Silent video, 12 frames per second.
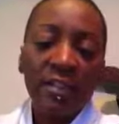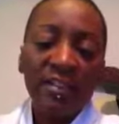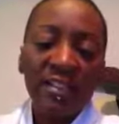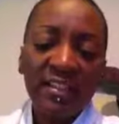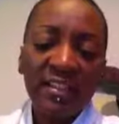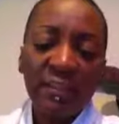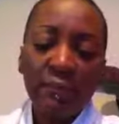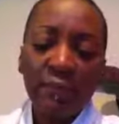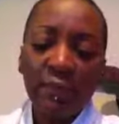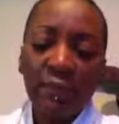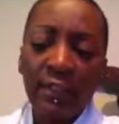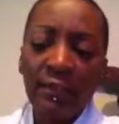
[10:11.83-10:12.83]
Then I get
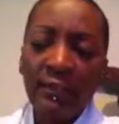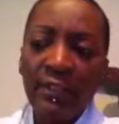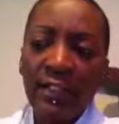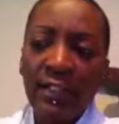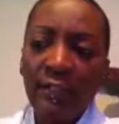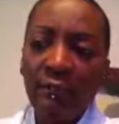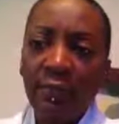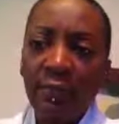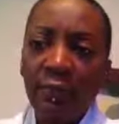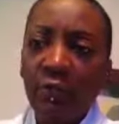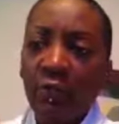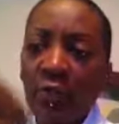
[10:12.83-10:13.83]
real irritated with
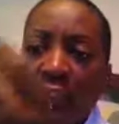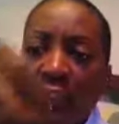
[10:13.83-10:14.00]
jewelry.